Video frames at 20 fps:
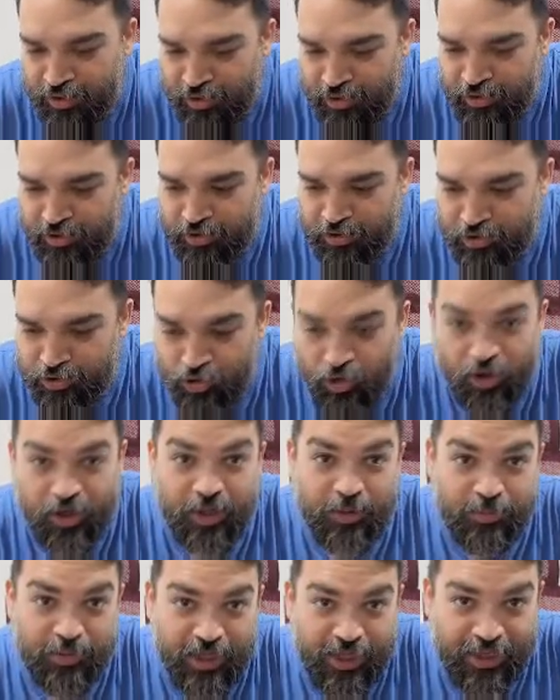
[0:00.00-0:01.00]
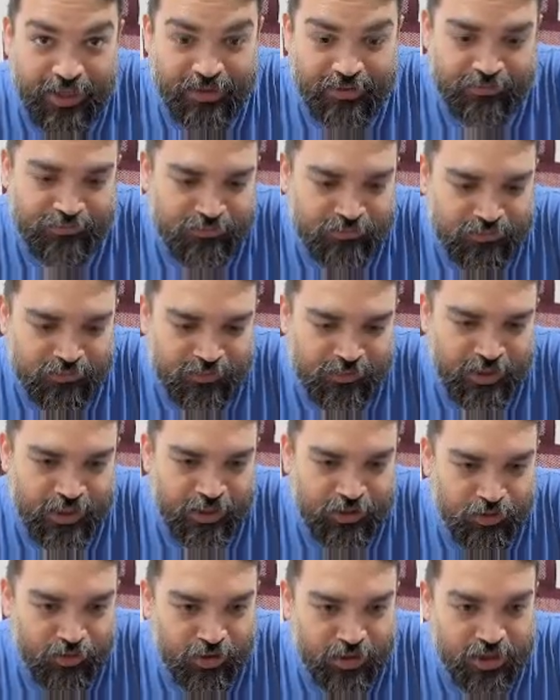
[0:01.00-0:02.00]
your API that you are
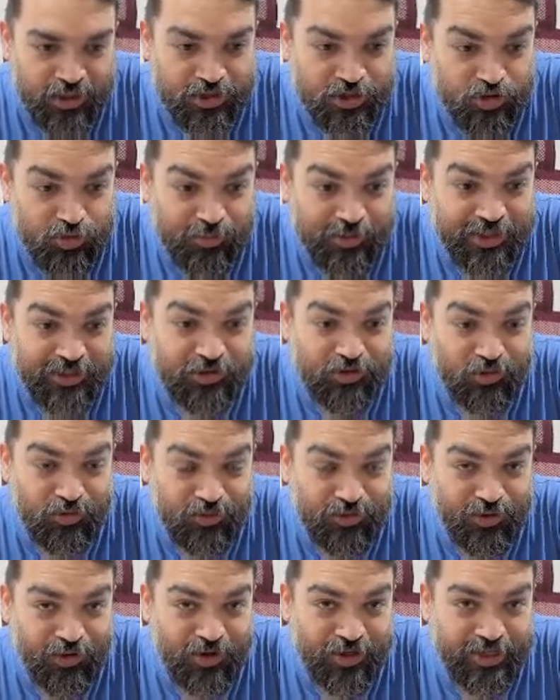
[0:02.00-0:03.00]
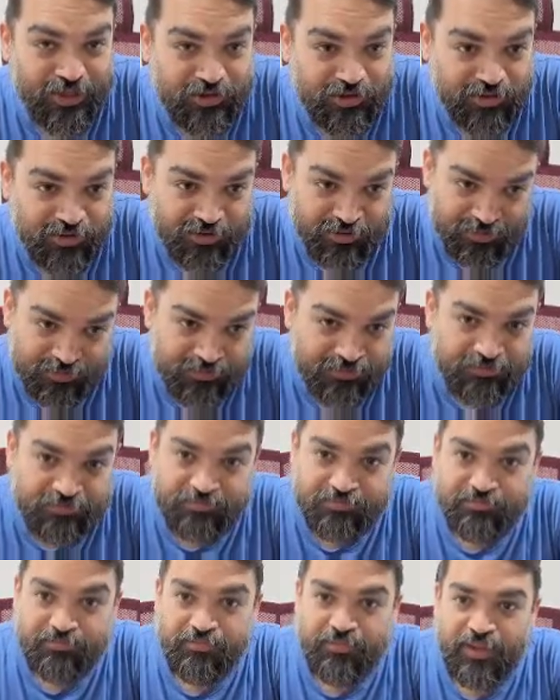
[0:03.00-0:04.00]
consuming through your agent,
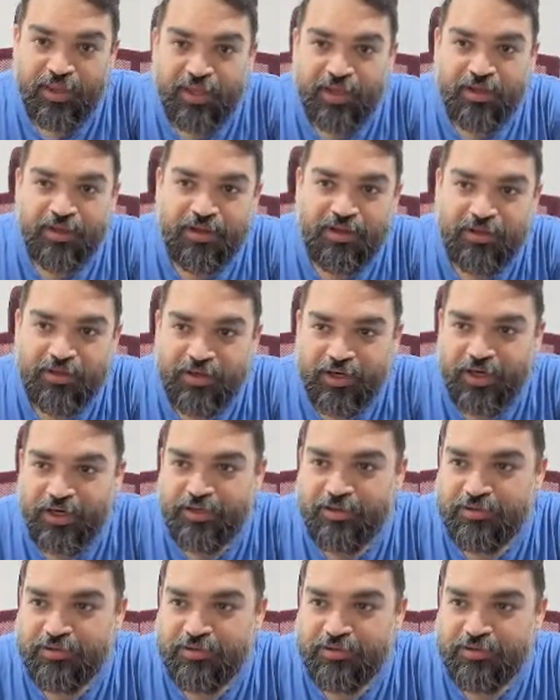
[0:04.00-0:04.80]
right?